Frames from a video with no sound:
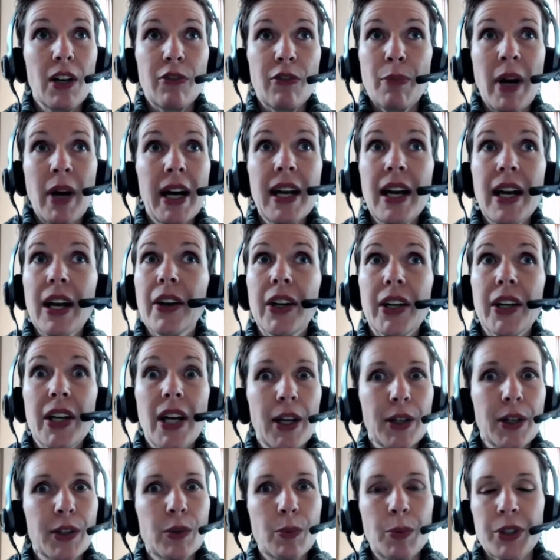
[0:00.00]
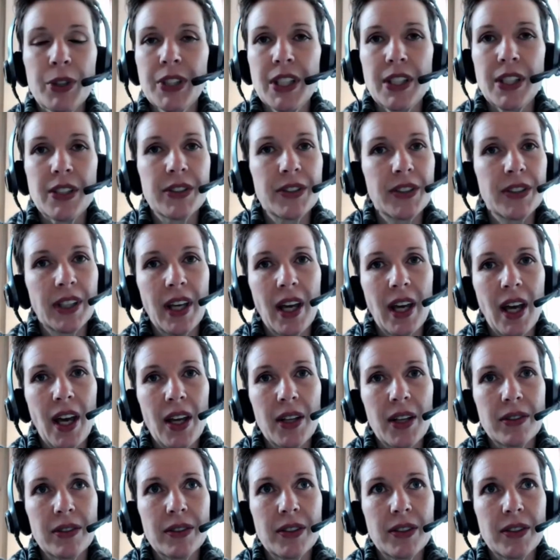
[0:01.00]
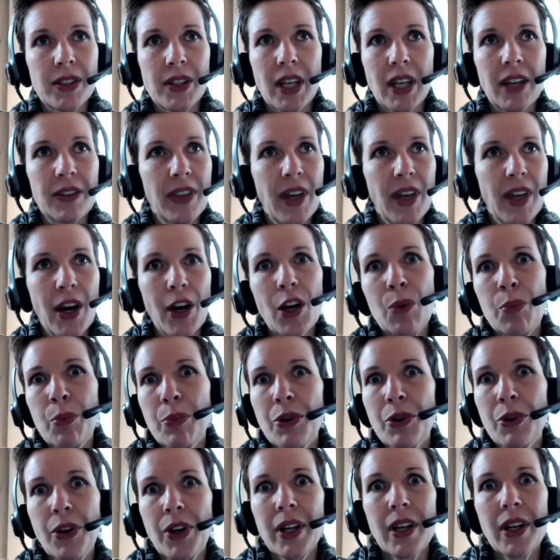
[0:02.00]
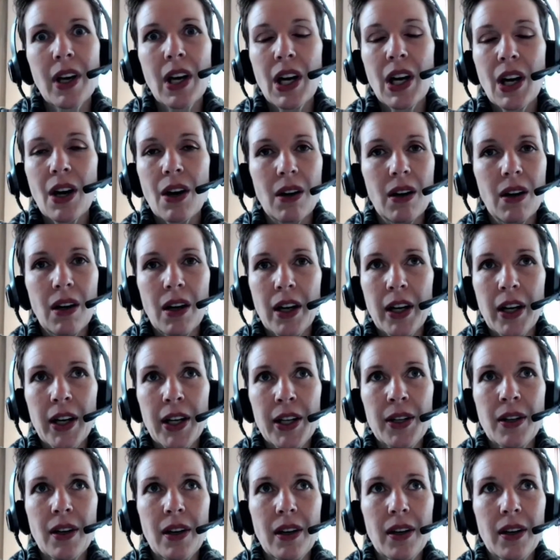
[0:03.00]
my area expertise to get their input on.